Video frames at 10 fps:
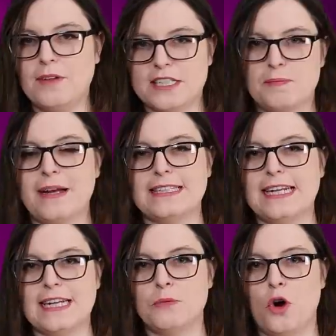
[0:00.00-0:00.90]
I'm not
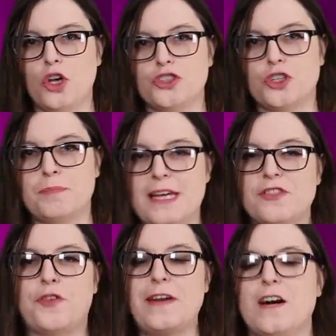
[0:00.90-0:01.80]
expecting anyone to
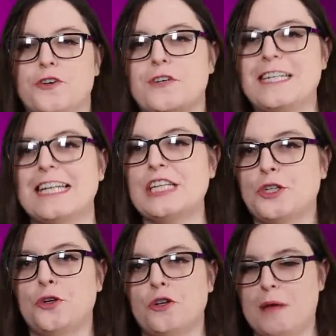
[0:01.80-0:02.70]
paint
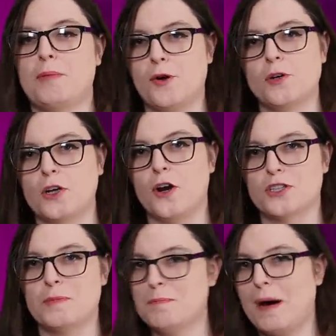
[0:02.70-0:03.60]
382 Imperial
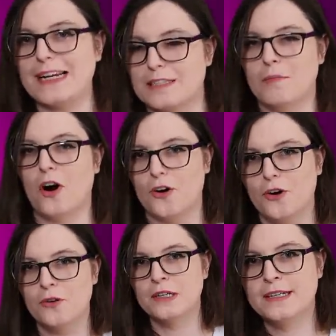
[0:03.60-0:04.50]
Guardsmen by
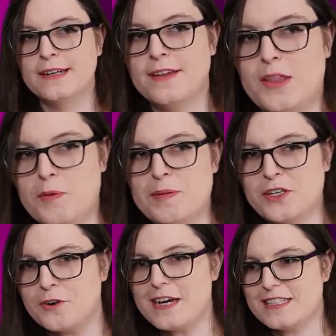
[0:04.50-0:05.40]
tomorrow. That would be
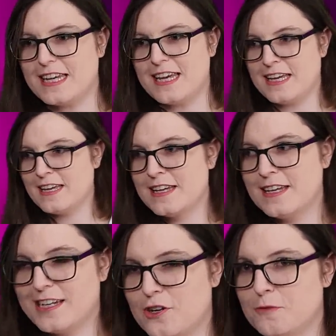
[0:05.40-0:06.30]
crazy.
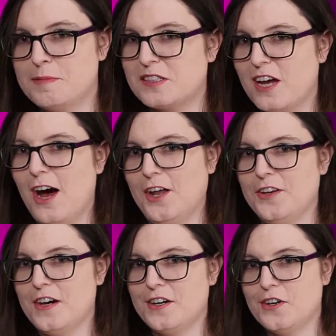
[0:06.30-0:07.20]
Couldn't be done.